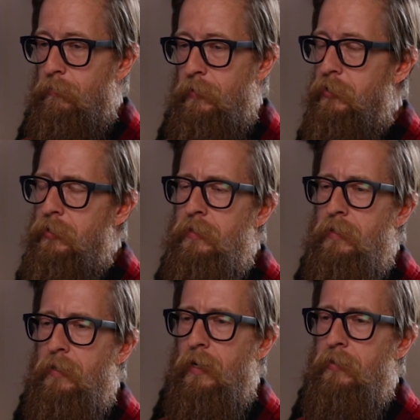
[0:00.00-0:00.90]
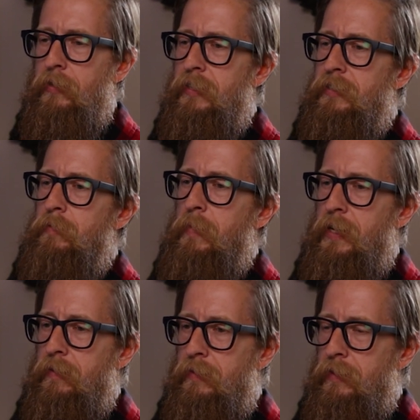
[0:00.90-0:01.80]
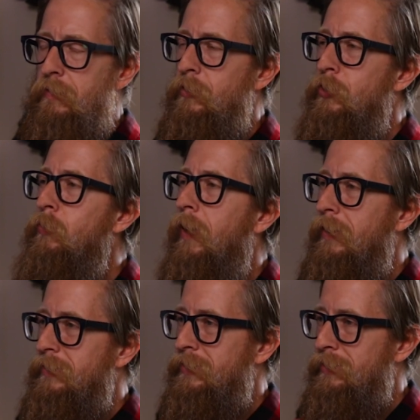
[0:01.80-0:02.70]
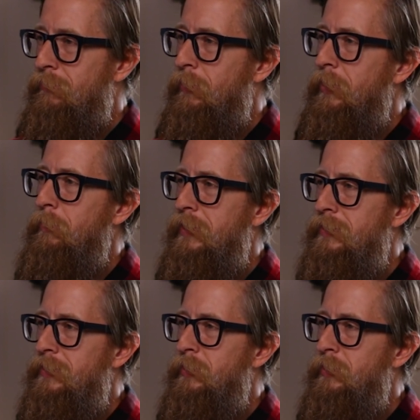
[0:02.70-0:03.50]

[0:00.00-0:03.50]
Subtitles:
We shouldn't underestimate the nuance of what it means